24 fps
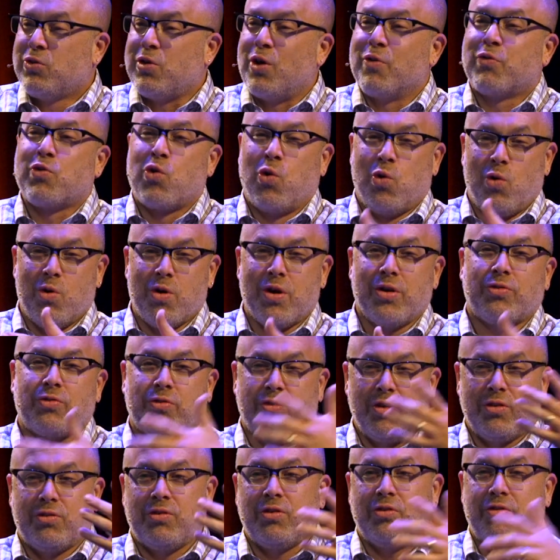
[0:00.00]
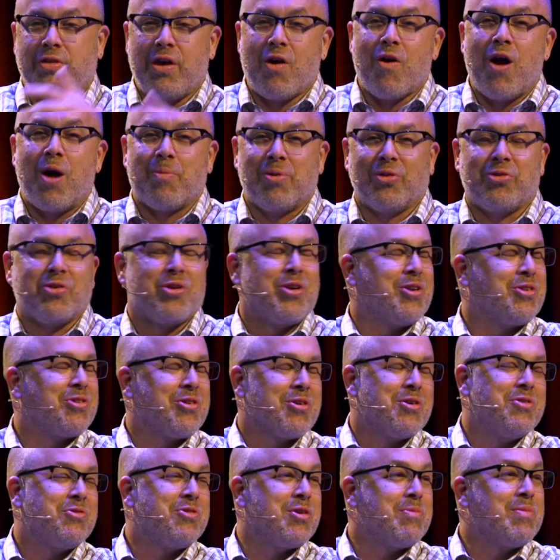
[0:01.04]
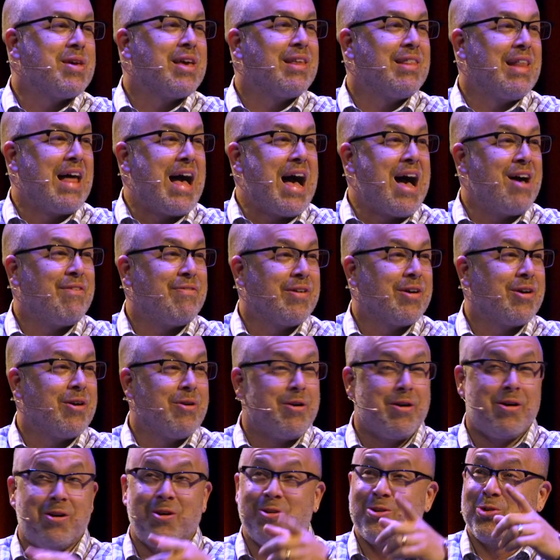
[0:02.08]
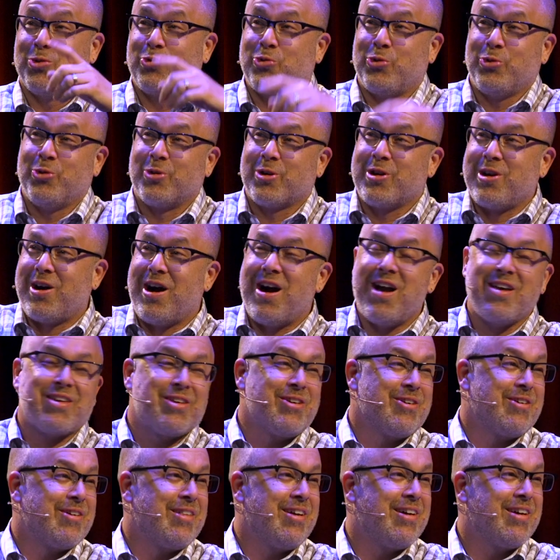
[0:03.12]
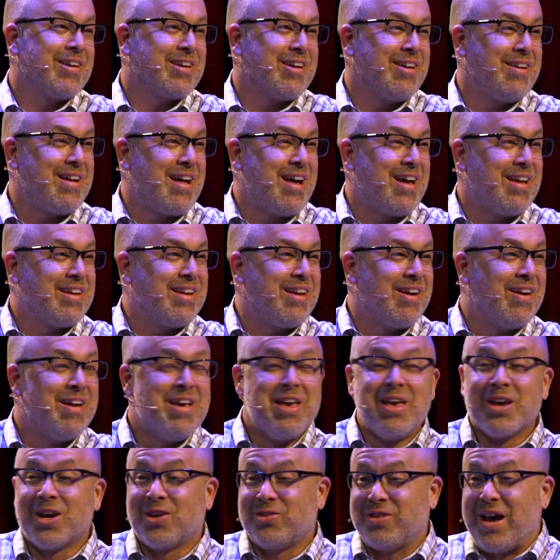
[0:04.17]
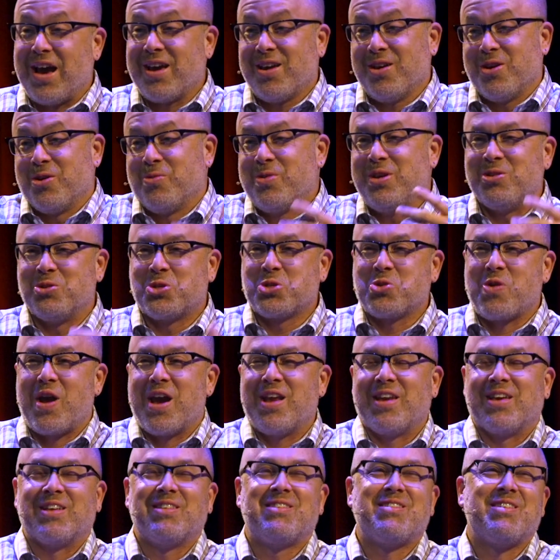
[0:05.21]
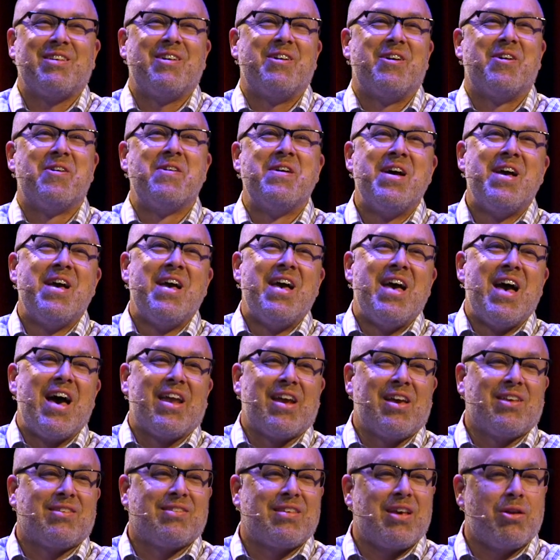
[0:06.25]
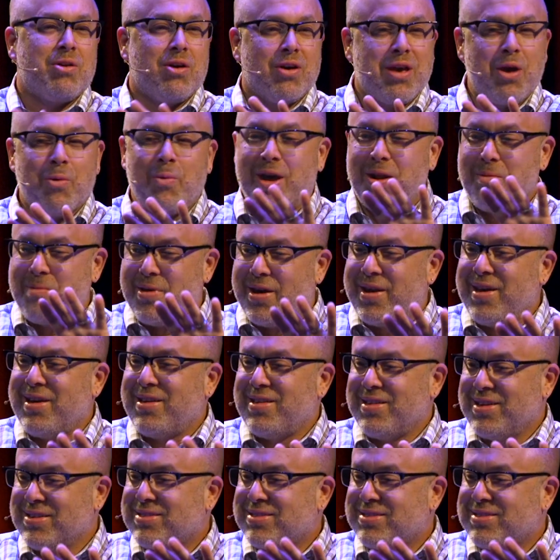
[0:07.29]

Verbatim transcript: So of course, this is their opportunity to turn to me and laugh and go, "Oh, your tool caught you. Look, you're not, you know," because I, you know, we do training too. And I said, "Okay, wait a minute.